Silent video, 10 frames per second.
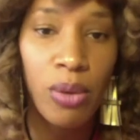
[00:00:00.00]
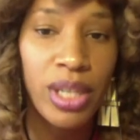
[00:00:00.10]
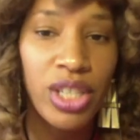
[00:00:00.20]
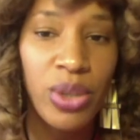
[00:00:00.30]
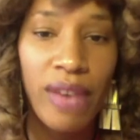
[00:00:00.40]

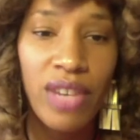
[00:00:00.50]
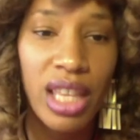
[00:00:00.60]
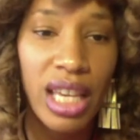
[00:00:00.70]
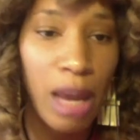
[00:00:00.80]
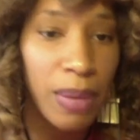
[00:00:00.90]
but do you have
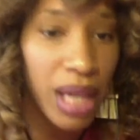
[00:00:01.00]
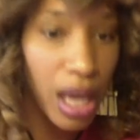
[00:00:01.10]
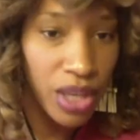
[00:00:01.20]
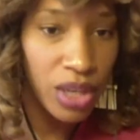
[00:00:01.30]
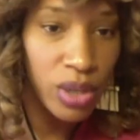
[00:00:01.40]
anything coming
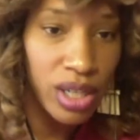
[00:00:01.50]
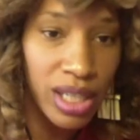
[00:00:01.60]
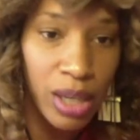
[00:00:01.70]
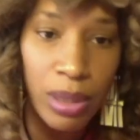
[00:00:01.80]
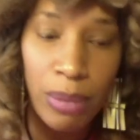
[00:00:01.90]
up that you want to
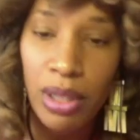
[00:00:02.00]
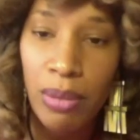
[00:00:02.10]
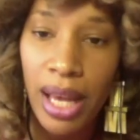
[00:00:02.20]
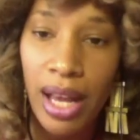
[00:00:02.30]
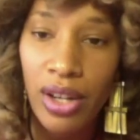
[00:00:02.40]
tell people
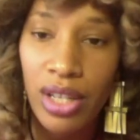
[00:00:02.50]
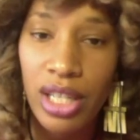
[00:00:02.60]
about?